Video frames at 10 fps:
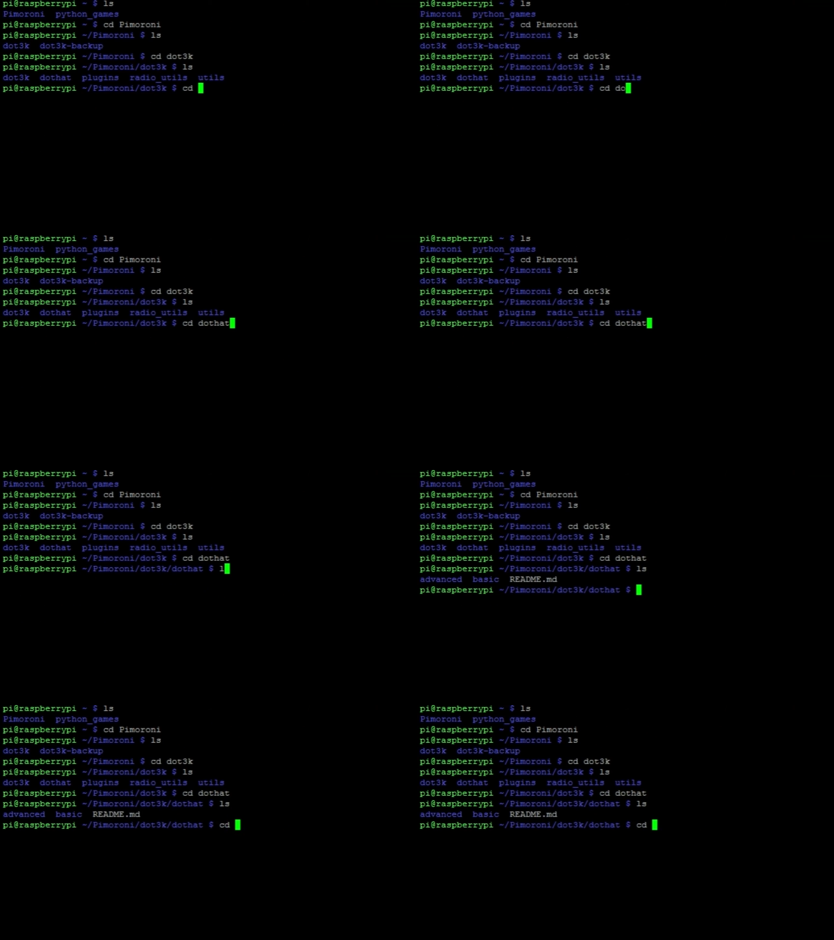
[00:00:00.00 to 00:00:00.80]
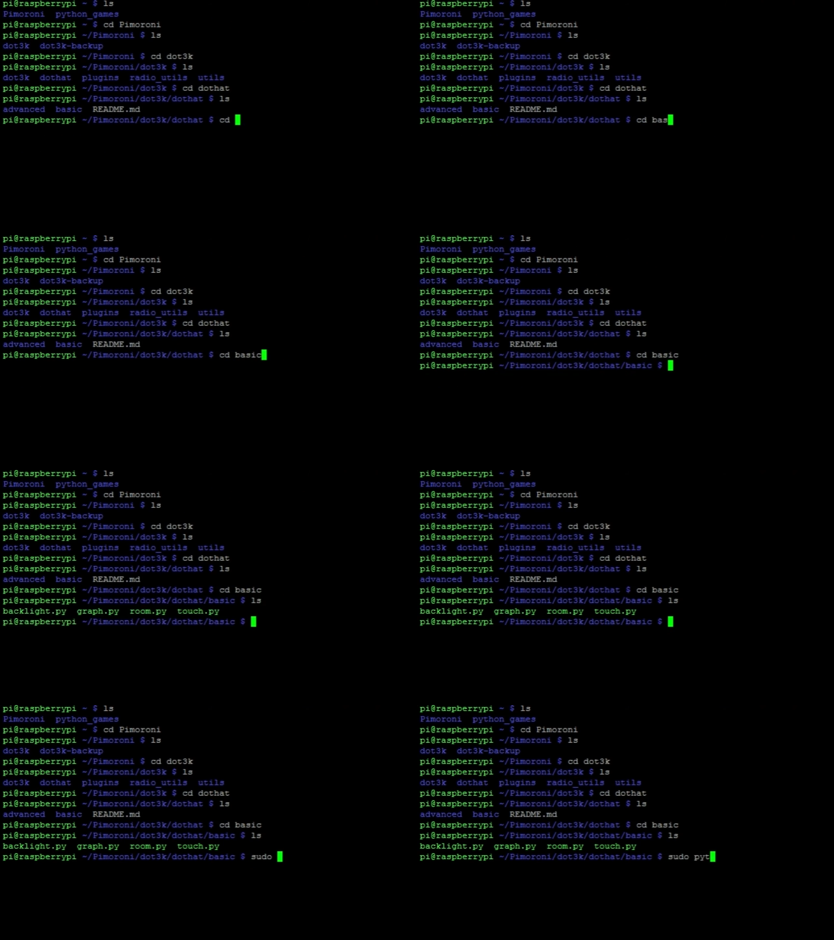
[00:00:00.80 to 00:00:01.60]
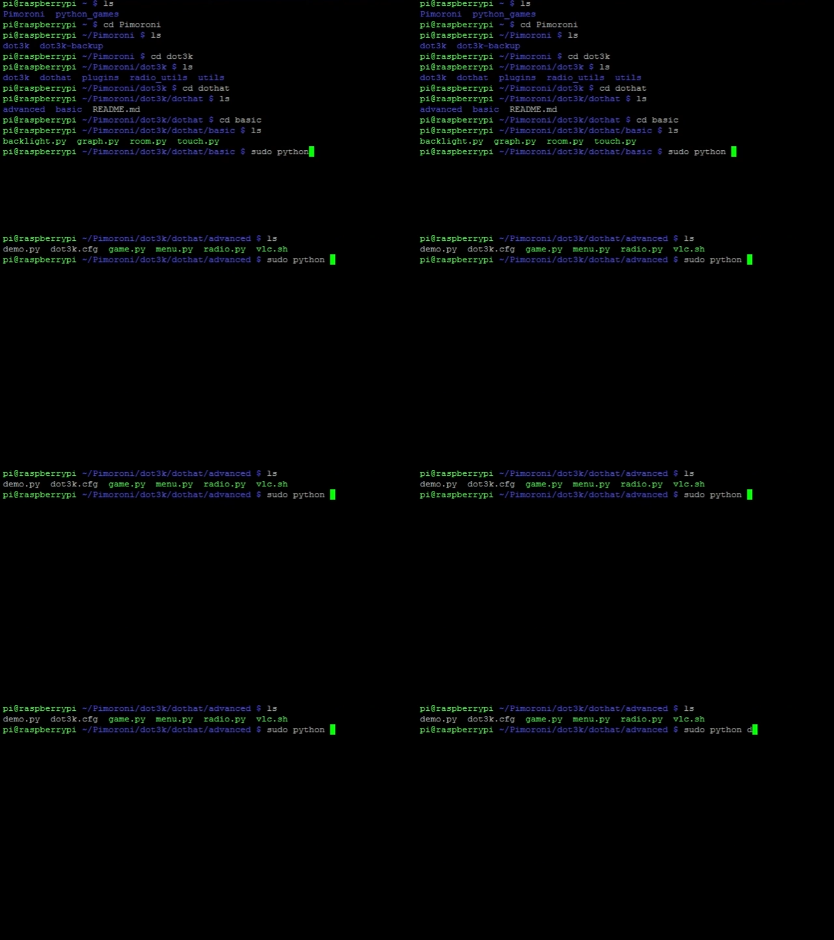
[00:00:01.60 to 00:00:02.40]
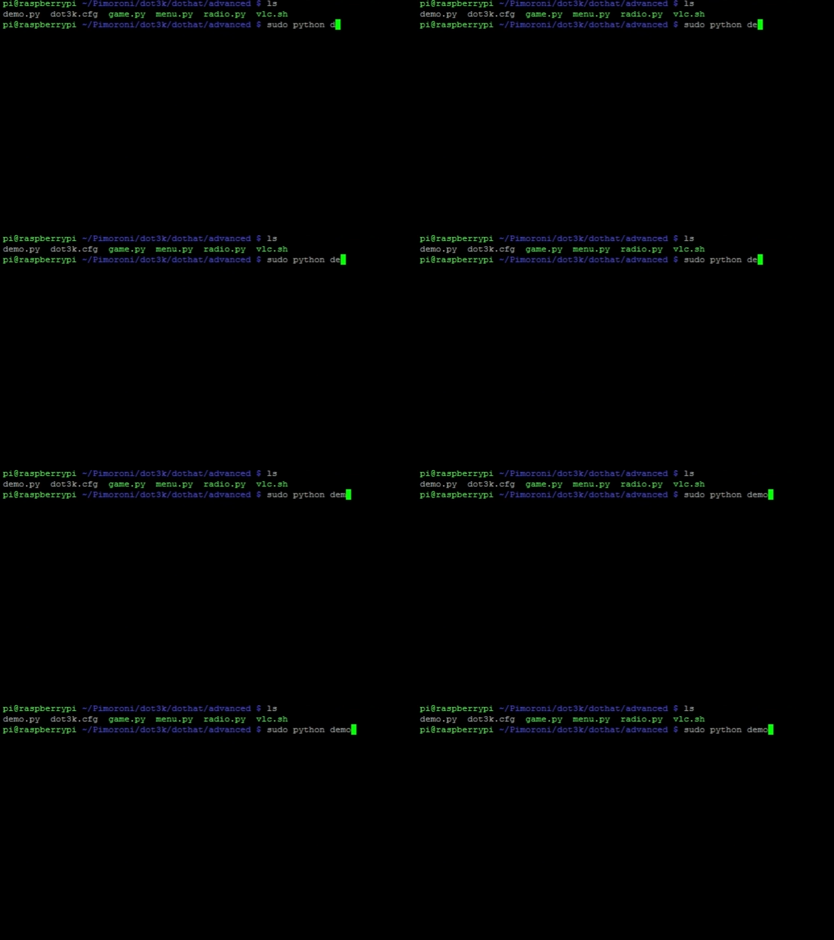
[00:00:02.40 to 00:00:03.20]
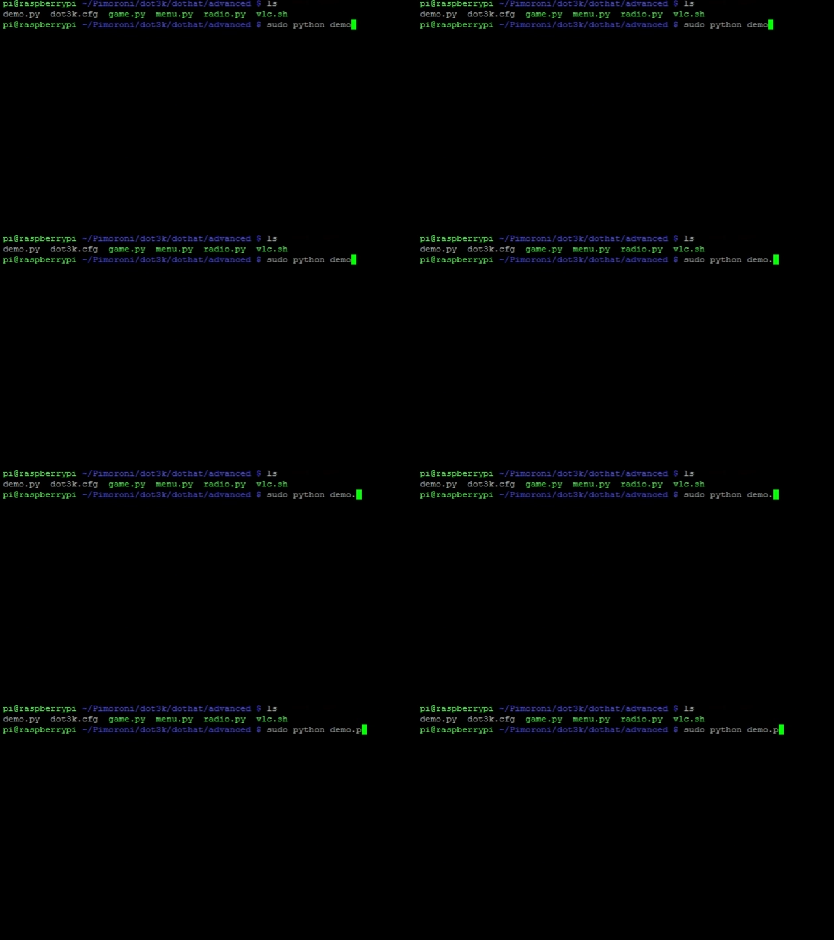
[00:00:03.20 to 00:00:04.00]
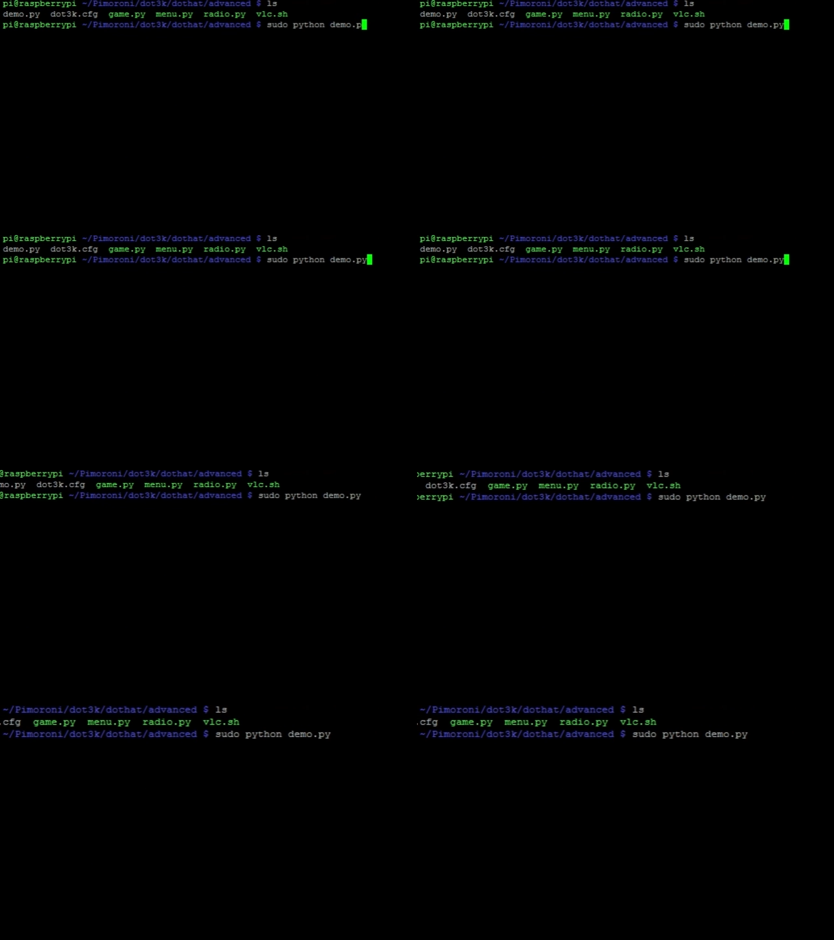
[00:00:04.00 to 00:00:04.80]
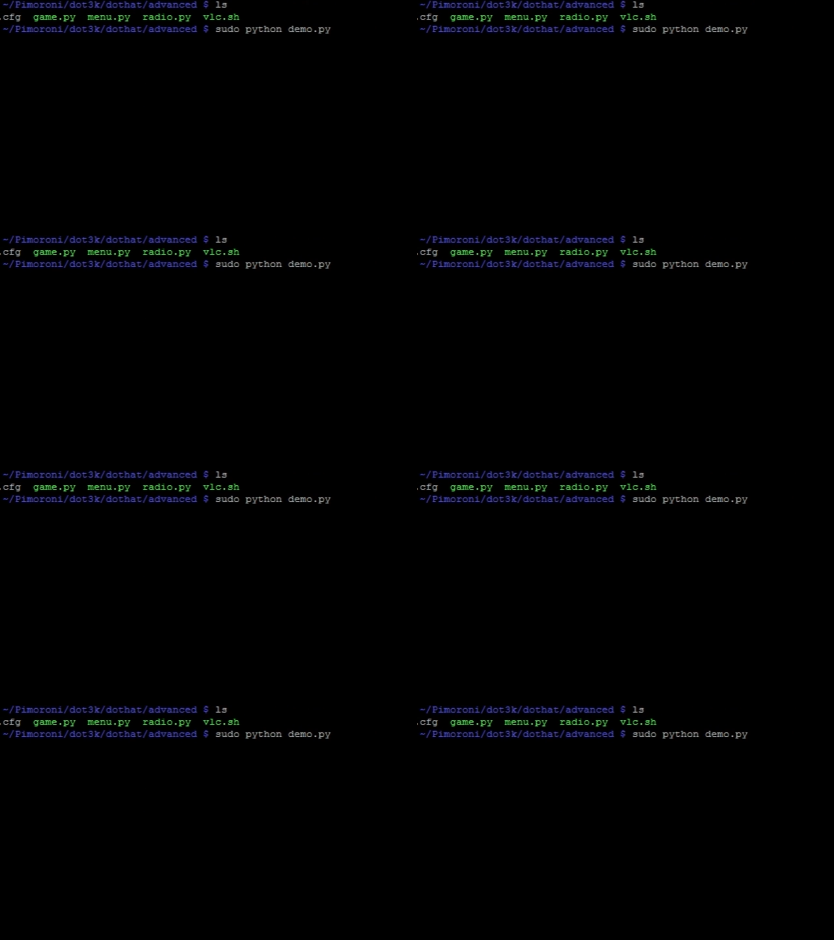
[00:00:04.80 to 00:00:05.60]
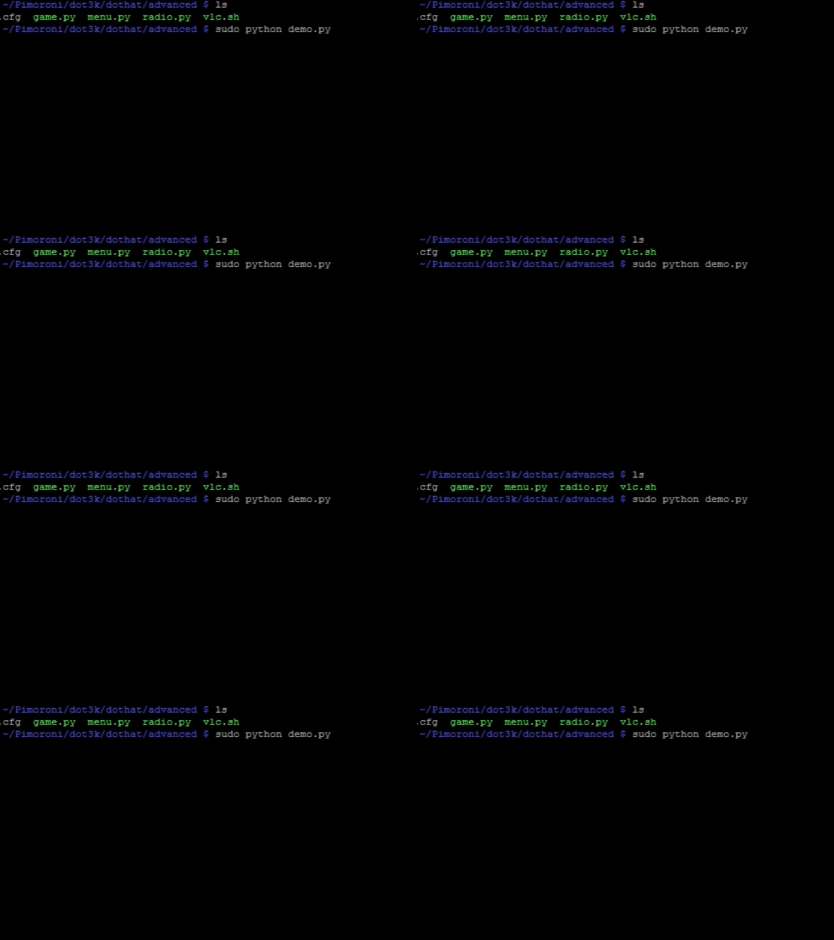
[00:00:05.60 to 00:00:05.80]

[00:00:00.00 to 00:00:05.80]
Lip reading: No face is visible, so there are no lips to read.